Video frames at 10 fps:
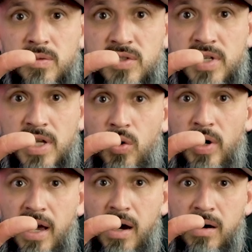single
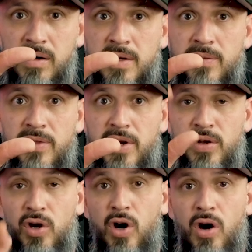L, there
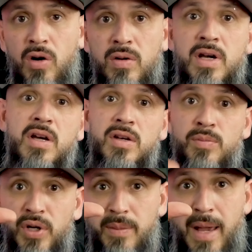you go.
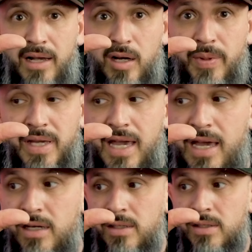Put it back up
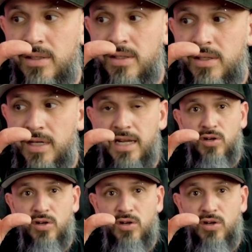again and